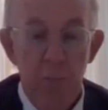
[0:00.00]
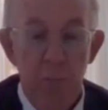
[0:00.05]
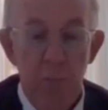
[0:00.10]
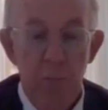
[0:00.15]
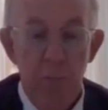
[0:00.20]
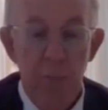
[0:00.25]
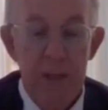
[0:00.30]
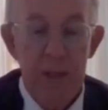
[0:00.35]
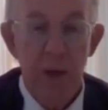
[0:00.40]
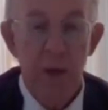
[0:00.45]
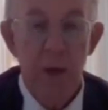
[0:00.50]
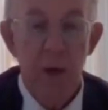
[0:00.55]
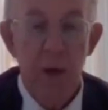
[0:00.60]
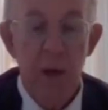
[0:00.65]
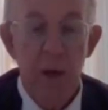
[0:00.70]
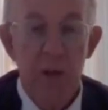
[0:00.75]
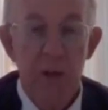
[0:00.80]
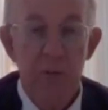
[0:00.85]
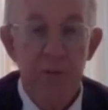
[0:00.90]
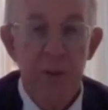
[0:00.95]
but
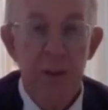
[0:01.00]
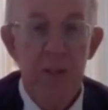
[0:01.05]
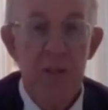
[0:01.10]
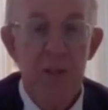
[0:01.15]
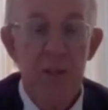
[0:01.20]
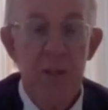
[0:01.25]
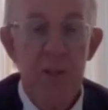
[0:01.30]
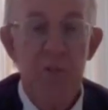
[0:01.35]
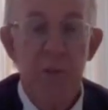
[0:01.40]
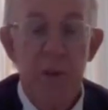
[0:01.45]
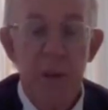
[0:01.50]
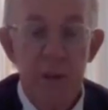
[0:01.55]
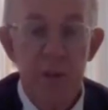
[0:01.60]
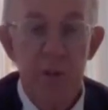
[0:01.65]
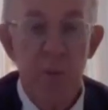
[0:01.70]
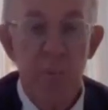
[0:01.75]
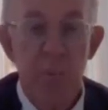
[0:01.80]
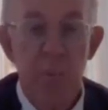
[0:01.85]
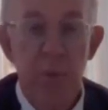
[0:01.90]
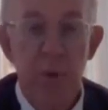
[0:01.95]
her defense is very
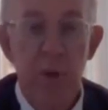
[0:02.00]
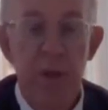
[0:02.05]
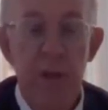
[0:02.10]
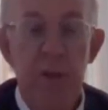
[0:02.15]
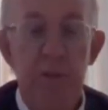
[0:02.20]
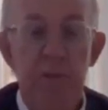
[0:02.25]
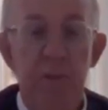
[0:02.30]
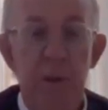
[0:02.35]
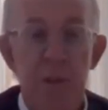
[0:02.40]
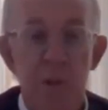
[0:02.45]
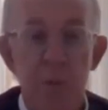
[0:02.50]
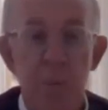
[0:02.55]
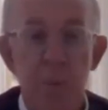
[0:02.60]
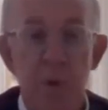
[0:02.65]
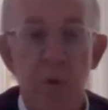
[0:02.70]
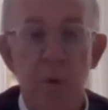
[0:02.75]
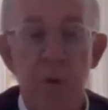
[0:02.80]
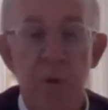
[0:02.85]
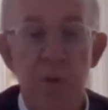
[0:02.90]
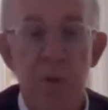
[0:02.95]
simple. Her defense, my
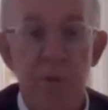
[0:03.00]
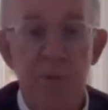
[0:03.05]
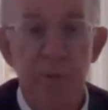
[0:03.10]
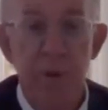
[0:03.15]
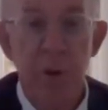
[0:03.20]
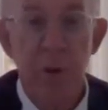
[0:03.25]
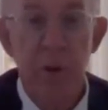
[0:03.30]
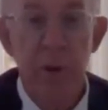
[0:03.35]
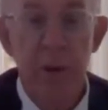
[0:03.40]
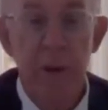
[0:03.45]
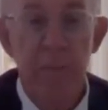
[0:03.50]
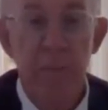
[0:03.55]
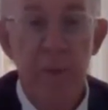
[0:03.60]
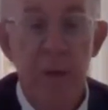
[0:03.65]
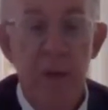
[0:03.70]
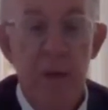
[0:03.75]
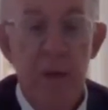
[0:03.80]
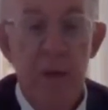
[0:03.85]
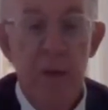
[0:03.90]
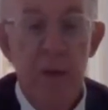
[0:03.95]
lord, is the following.
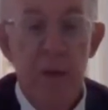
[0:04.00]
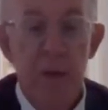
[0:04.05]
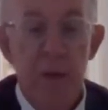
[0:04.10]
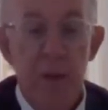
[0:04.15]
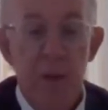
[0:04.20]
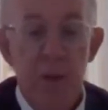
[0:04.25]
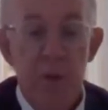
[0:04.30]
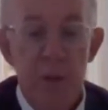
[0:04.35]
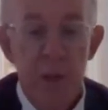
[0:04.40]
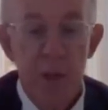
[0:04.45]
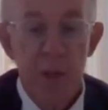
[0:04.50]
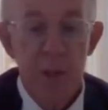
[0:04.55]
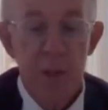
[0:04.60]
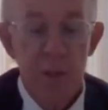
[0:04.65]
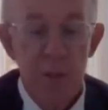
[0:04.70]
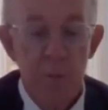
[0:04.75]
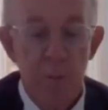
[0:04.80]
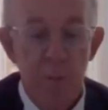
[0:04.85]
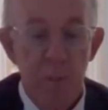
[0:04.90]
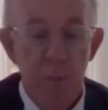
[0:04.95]
She
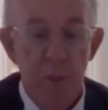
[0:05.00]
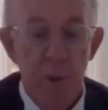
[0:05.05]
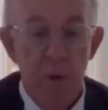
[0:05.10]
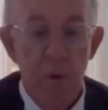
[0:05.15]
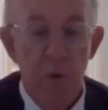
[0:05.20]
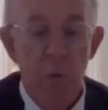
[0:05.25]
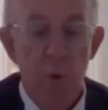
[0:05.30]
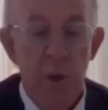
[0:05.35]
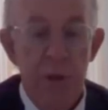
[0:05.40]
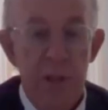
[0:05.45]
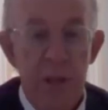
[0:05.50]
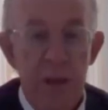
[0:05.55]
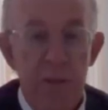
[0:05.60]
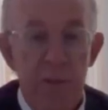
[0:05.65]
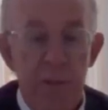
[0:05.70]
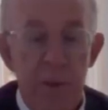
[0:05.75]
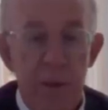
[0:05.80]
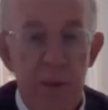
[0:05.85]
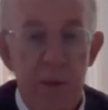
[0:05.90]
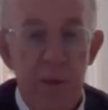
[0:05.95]
says,
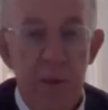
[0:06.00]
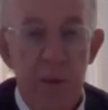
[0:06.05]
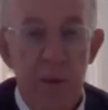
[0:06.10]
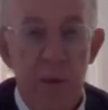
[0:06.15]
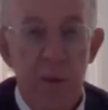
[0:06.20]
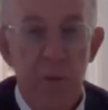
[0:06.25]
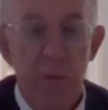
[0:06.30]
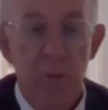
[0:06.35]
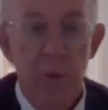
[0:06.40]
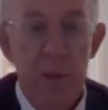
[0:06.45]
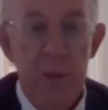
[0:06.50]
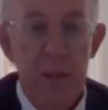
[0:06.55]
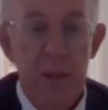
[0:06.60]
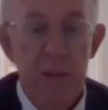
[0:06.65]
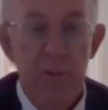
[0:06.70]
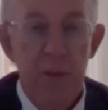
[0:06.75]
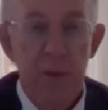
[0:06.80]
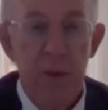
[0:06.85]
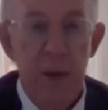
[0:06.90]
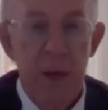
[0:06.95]
whatever
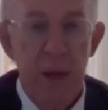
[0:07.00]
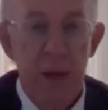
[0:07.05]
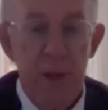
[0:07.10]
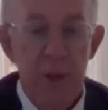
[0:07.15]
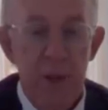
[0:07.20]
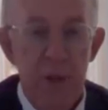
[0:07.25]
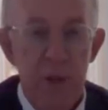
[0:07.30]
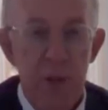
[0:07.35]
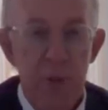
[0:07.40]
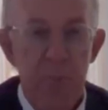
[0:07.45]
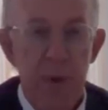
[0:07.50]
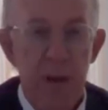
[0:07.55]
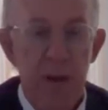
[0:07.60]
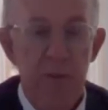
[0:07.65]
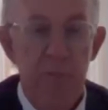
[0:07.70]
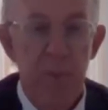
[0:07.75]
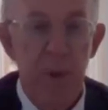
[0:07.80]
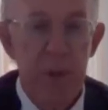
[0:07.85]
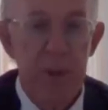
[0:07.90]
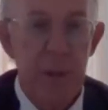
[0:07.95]
relationship
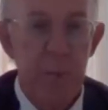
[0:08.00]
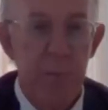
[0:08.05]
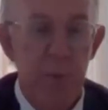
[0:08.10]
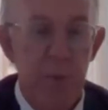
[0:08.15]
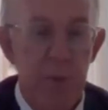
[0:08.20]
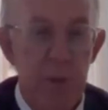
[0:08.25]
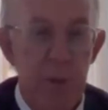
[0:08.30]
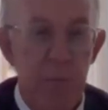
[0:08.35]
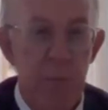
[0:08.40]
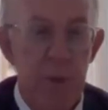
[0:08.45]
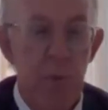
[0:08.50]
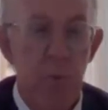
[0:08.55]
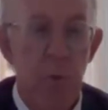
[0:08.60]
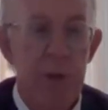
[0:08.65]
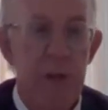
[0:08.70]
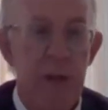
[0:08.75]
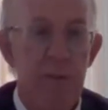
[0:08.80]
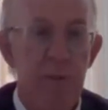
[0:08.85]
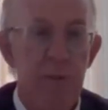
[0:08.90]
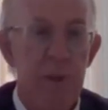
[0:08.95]
I've built up with him and
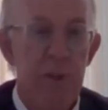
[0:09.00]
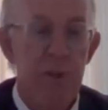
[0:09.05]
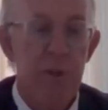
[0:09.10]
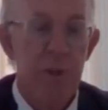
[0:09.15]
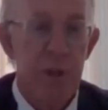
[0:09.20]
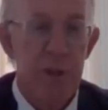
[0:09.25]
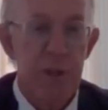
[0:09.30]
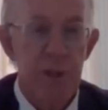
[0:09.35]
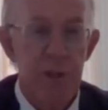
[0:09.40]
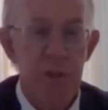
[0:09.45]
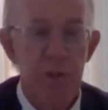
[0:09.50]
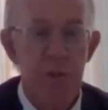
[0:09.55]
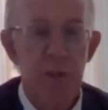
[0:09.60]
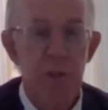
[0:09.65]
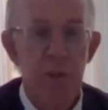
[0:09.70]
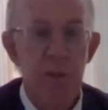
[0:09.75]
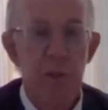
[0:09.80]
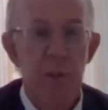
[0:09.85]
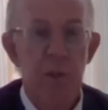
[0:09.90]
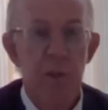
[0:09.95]
whatever trust
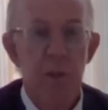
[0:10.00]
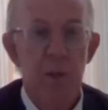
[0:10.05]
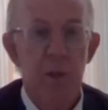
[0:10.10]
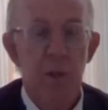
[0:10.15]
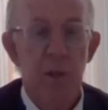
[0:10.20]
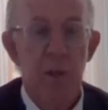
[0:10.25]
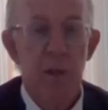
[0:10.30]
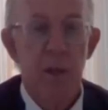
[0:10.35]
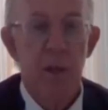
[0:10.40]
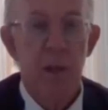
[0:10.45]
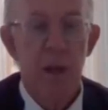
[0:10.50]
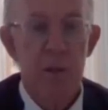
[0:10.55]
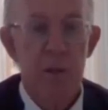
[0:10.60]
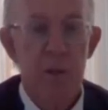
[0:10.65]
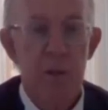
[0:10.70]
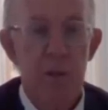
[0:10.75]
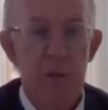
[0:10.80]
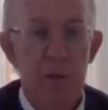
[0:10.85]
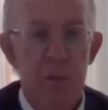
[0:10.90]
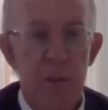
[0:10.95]

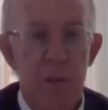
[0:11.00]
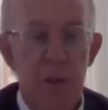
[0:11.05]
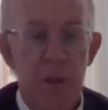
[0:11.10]
has